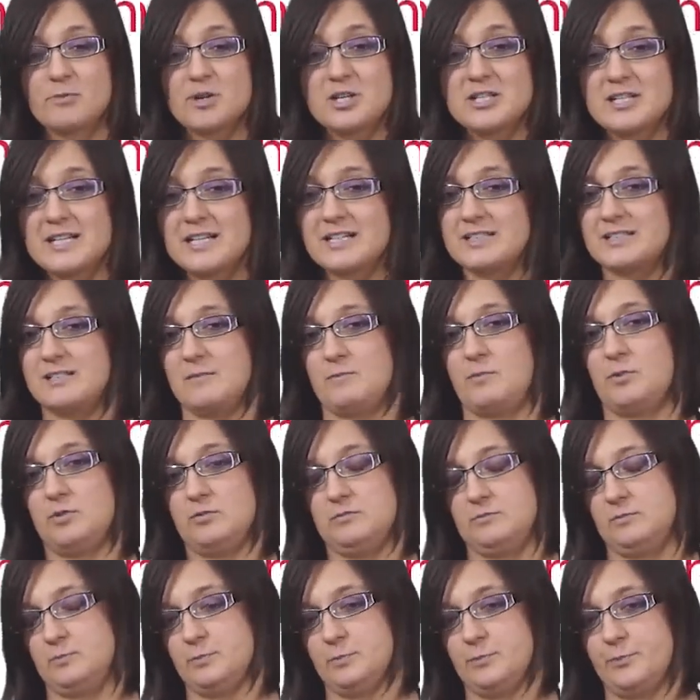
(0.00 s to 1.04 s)

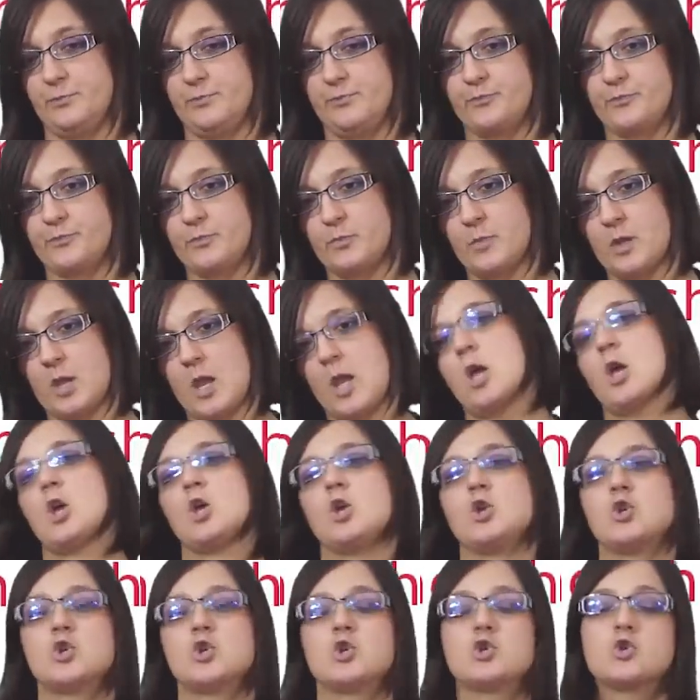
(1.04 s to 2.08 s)
predictable.
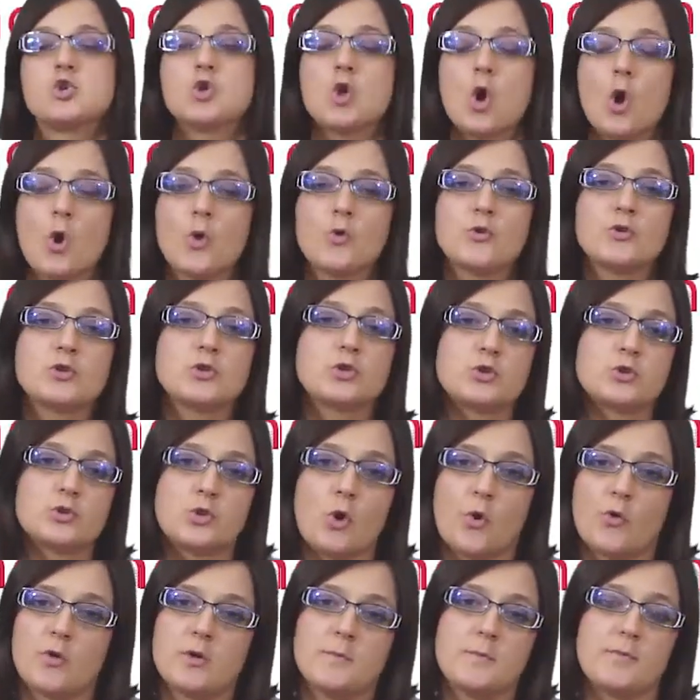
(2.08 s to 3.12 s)
You know the
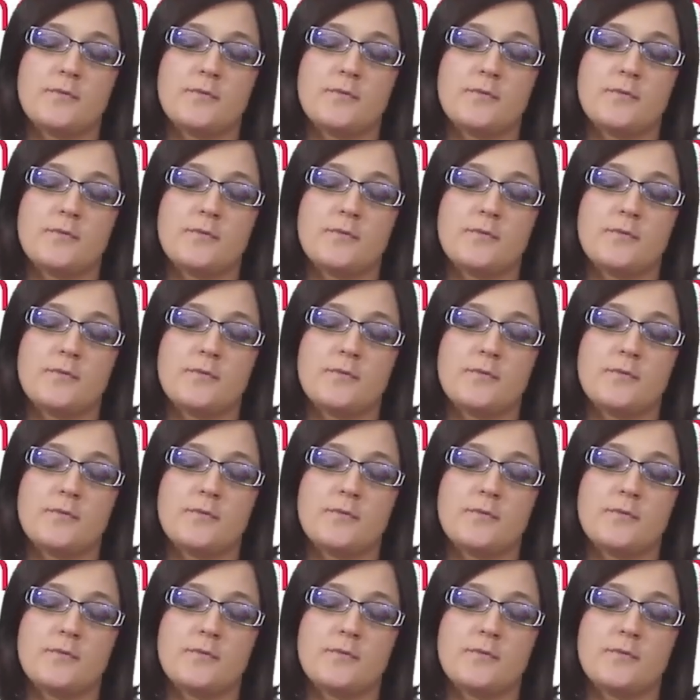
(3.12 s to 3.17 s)
story